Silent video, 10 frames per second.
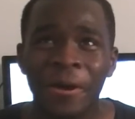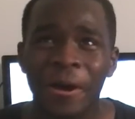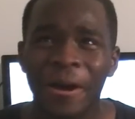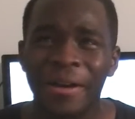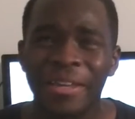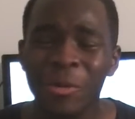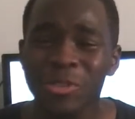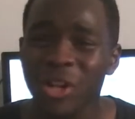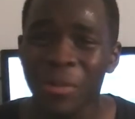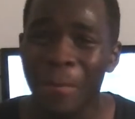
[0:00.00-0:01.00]
uh, he was
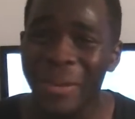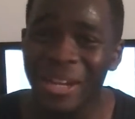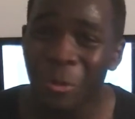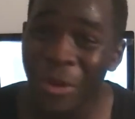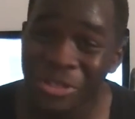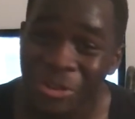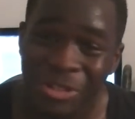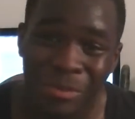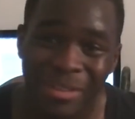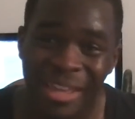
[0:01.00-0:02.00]
talking about being a wizard or
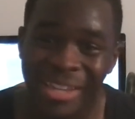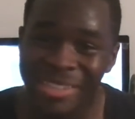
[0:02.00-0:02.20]
something like that.